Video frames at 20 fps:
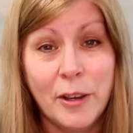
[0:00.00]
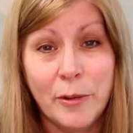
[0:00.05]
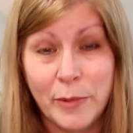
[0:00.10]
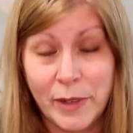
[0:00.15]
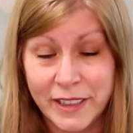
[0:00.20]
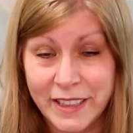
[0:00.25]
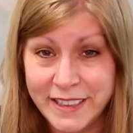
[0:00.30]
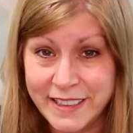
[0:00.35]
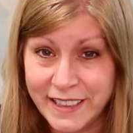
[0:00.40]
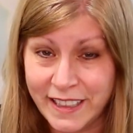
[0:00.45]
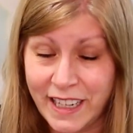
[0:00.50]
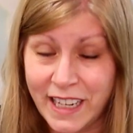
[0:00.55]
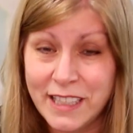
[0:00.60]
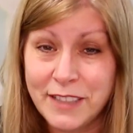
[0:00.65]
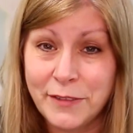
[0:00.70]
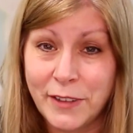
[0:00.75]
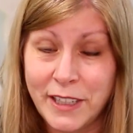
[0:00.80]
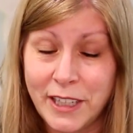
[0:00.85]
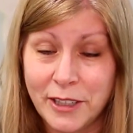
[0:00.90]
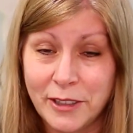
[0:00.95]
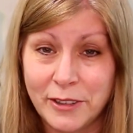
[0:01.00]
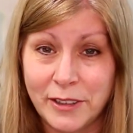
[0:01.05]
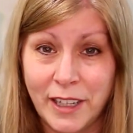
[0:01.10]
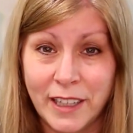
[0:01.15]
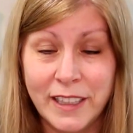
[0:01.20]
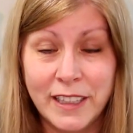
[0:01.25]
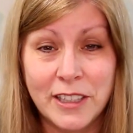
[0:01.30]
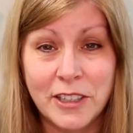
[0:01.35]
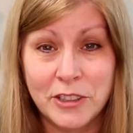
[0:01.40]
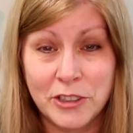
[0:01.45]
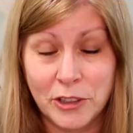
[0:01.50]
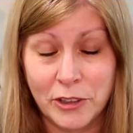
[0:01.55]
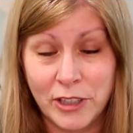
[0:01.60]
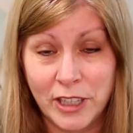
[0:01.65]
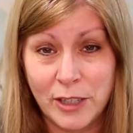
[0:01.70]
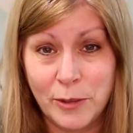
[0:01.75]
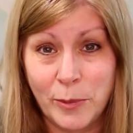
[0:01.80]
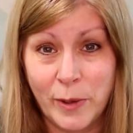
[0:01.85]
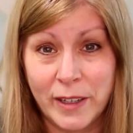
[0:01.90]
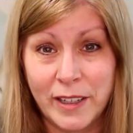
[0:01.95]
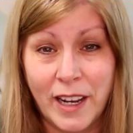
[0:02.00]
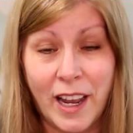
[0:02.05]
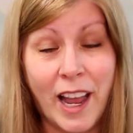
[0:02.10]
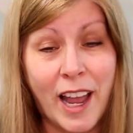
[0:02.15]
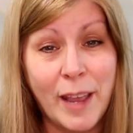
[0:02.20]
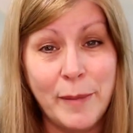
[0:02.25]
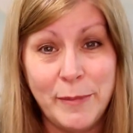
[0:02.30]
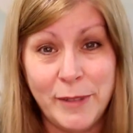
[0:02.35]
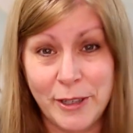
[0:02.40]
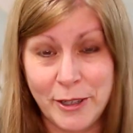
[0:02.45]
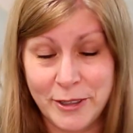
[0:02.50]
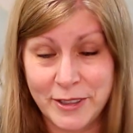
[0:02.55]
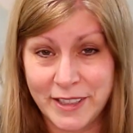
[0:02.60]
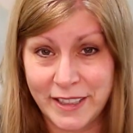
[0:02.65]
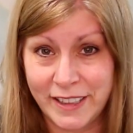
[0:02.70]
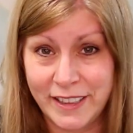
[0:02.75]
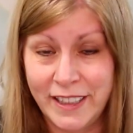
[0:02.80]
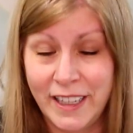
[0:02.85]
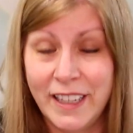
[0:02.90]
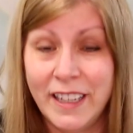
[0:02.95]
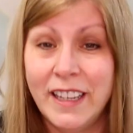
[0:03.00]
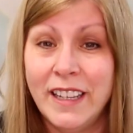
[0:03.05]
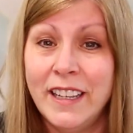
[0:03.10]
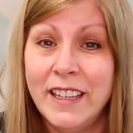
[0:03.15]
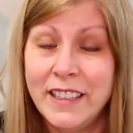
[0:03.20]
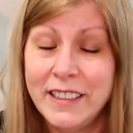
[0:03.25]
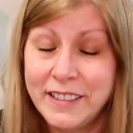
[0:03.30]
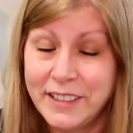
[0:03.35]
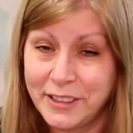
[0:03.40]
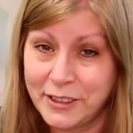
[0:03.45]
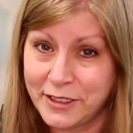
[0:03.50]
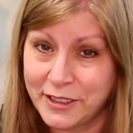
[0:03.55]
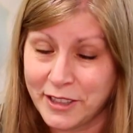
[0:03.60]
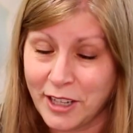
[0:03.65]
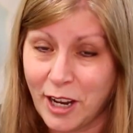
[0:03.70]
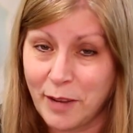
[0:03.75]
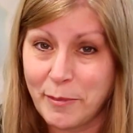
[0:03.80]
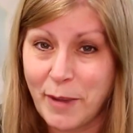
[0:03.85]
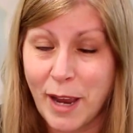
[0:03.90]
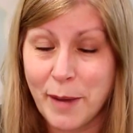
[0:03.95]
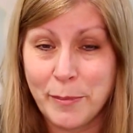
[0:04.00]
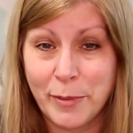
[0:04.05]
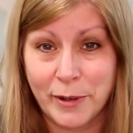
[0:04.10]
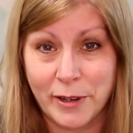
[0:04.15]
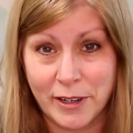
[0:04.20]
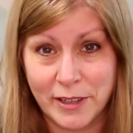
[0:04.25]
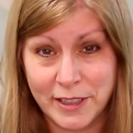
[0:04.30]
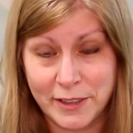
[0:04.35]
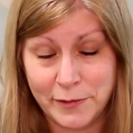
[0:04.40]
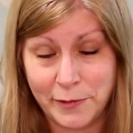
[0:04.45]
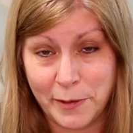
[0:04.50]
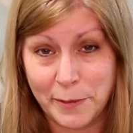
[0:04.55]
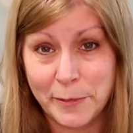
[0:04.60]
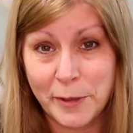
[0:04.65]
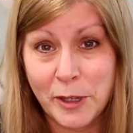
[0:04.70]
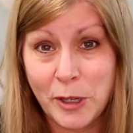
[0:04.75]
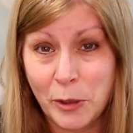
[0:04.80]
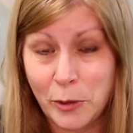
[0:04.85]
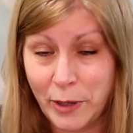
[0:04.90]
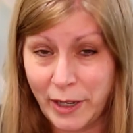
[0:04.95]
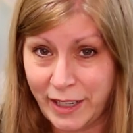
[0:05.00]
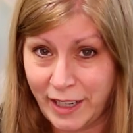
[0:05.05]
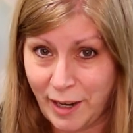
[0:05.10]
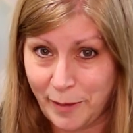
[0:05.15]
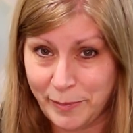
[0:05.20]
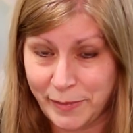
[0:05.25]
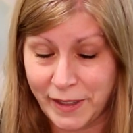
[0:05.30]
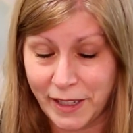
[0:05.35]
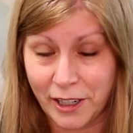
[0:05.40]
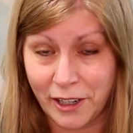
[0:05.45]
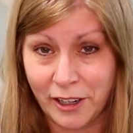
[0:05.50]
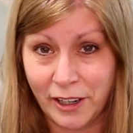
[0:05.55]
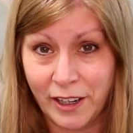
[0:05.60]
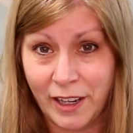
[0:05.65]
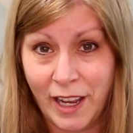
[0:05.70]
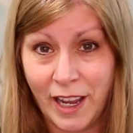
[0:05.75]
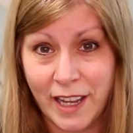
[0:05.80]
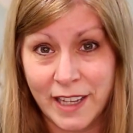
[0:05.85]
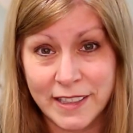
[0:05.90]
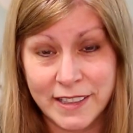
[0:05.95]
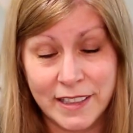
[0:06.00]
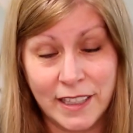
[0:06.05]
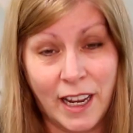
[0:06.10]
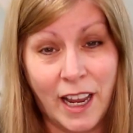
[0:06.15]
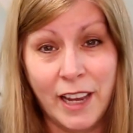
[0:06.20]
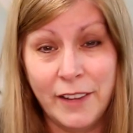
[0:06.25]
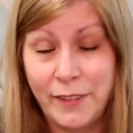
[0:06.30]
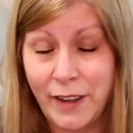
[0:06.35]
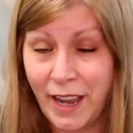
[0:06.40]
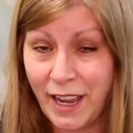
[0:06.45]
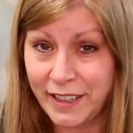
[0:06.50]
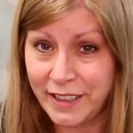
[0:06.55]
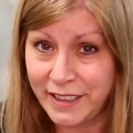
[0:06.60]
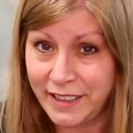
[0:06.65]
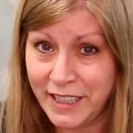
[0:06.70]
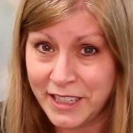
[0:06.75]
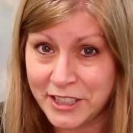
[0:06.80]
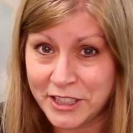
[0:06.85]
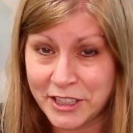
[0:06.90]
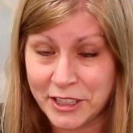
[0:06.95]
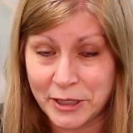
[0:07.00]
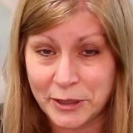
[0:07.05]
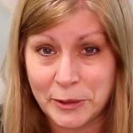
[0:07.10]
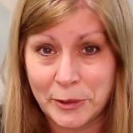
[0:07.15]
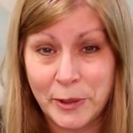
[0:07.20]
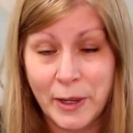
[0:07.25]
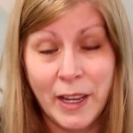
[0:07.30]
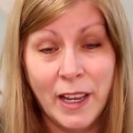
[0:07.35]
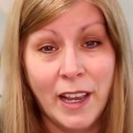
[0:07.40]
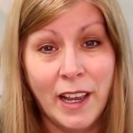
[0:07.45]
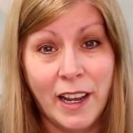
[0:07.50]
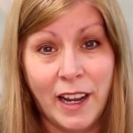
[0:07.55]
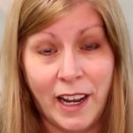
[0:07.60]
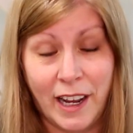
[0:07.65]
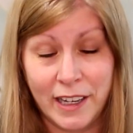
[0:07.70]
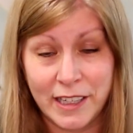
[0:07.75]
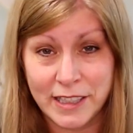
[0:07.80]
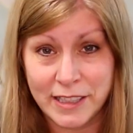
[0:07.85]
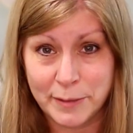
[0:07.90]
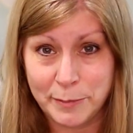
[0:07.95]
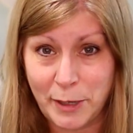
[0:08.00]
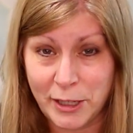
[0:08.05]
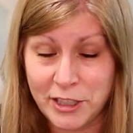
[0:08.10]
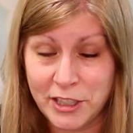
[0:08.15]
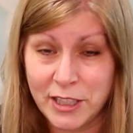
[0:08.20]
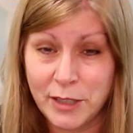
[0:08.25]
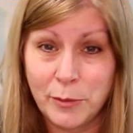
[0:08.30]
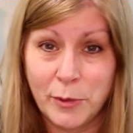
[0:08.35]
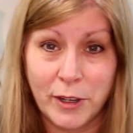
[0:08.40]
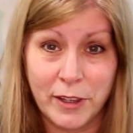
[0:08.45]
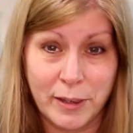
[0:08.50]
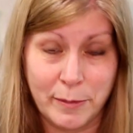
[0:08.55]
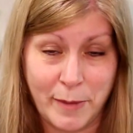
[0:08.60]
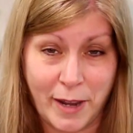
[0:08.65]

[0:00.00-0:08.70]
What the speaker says: Well, in today's video, I'm going to show you what I'm using to stop my birds from going up there, as I've had an issue, especially with